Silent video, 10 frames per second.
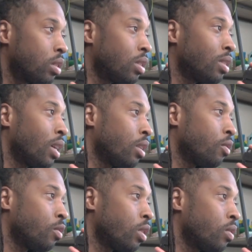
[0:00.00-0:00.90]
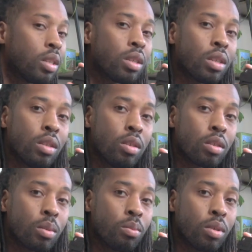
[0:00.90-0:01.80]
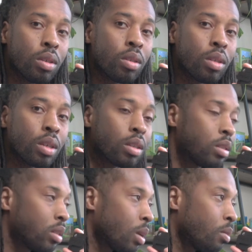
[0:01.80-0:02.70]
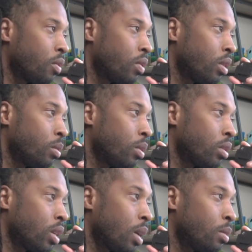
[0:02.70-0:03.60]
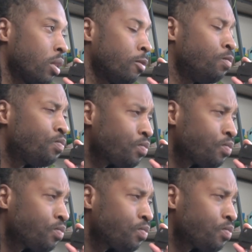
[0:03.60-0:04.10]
gonna stand in front of anything that you can put, like slap your foot up on top of.